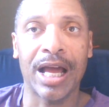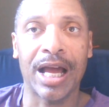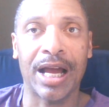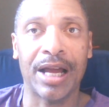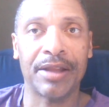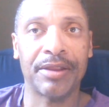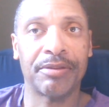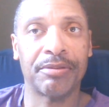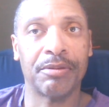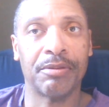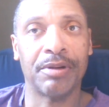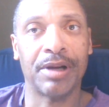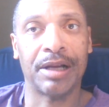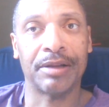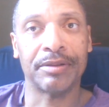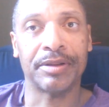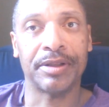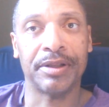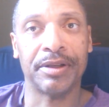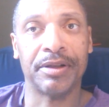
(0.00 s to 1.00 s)
I threw
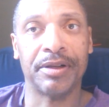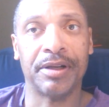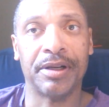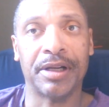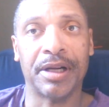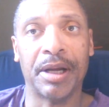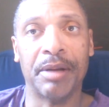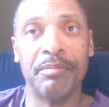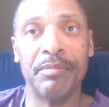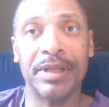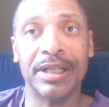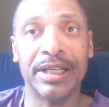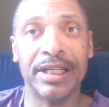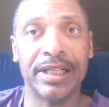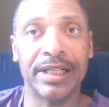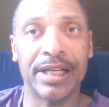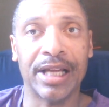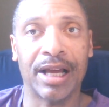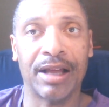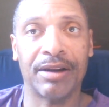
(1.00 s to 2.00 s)
out there $1
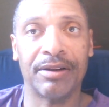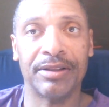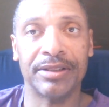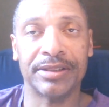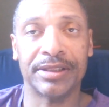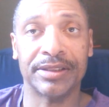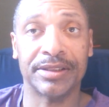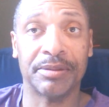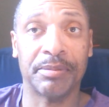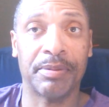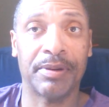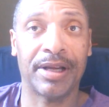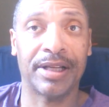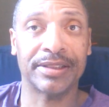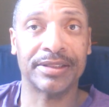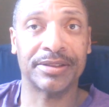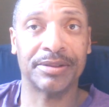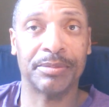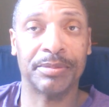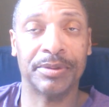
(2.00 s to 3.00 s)
million as a
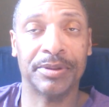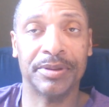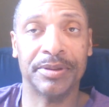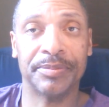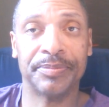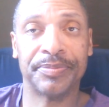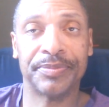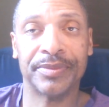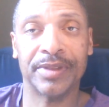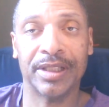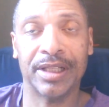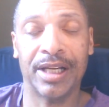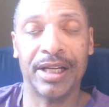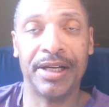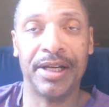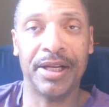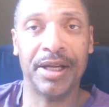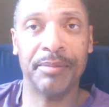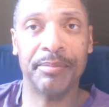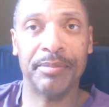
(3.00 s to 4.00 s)
possible
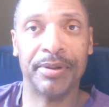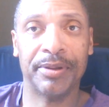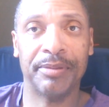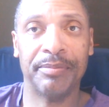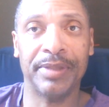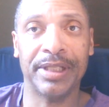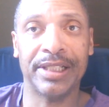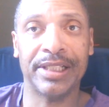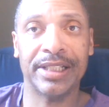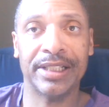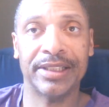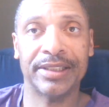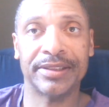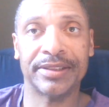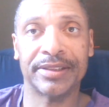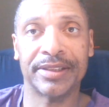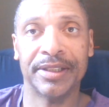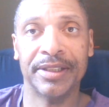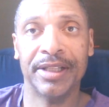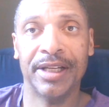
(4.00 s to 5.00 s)
number
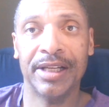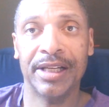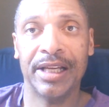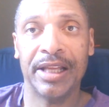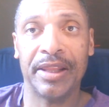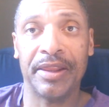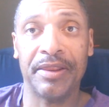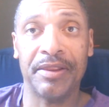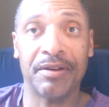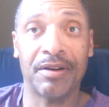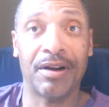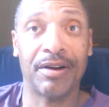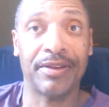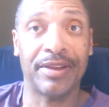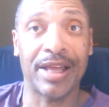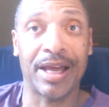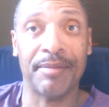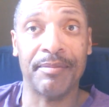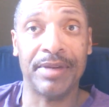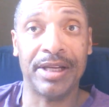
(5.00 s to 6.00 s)
because there aren't
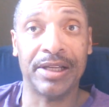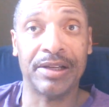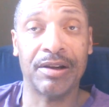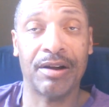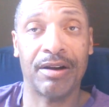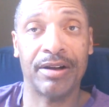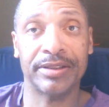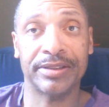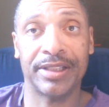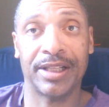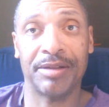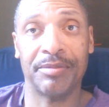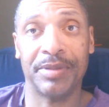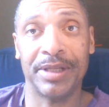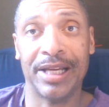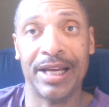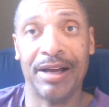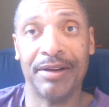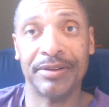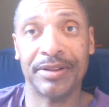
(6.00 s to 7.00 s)
that many cars that'll
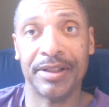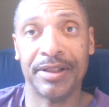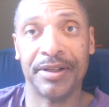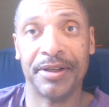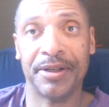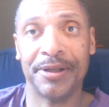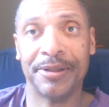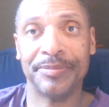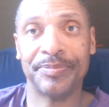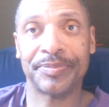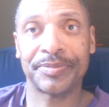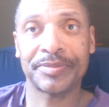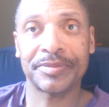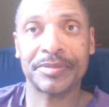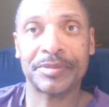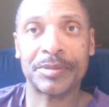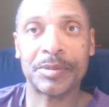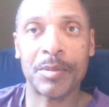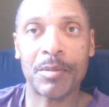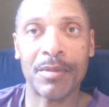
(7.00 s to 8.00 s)
be out there.
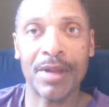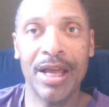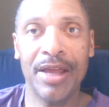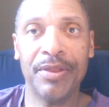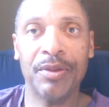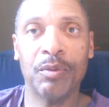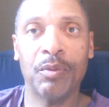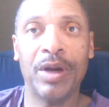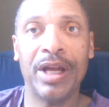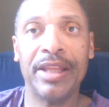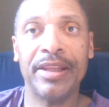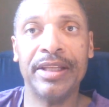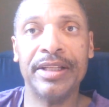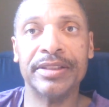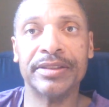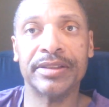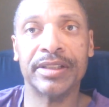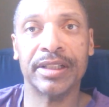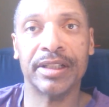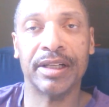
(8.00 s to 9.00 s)
And the way
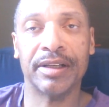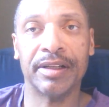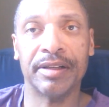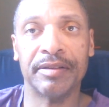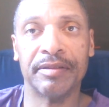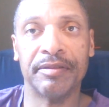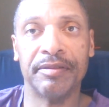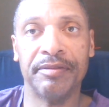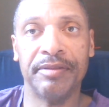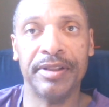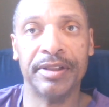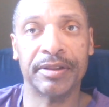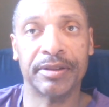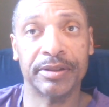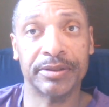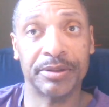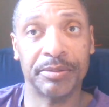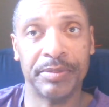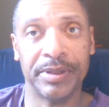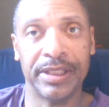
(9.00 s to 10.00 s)
these
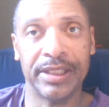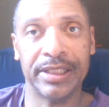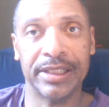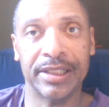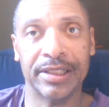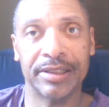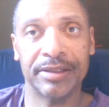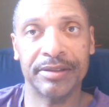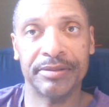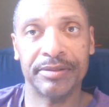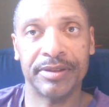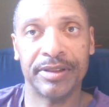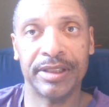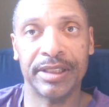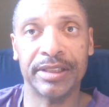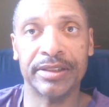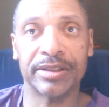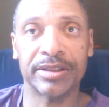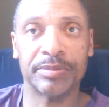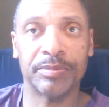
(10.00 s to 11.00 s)
vehicles are being delivered
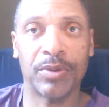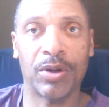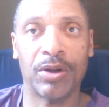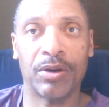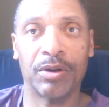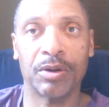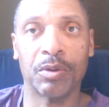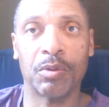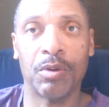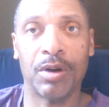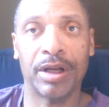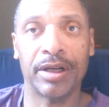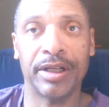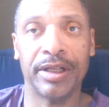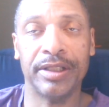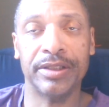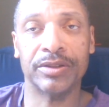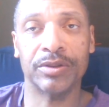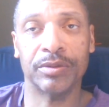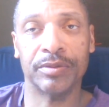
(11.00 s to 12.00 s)
in smaller
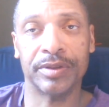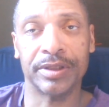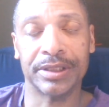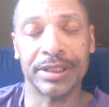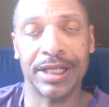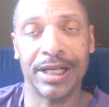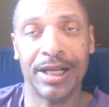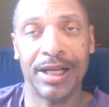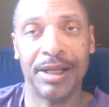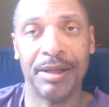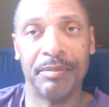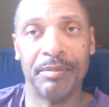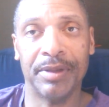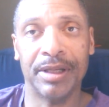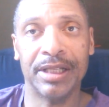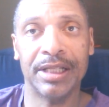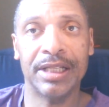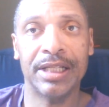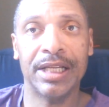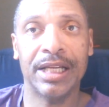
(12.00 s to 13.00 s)
quantities over time,
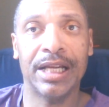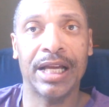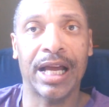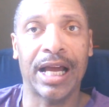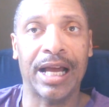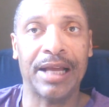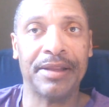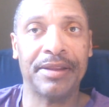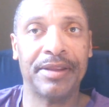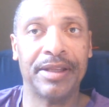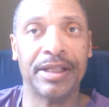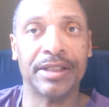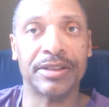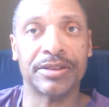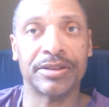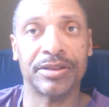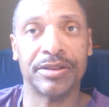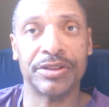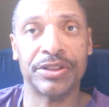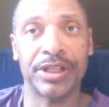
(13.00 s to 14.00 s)
I think
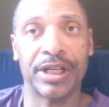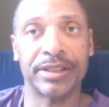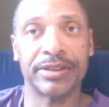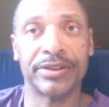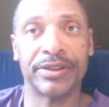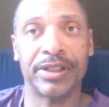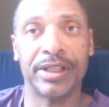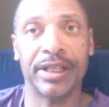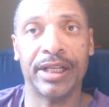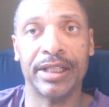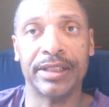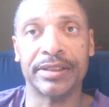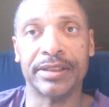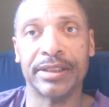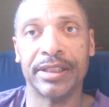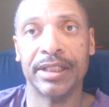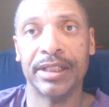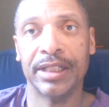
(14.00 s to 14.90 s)
suggests that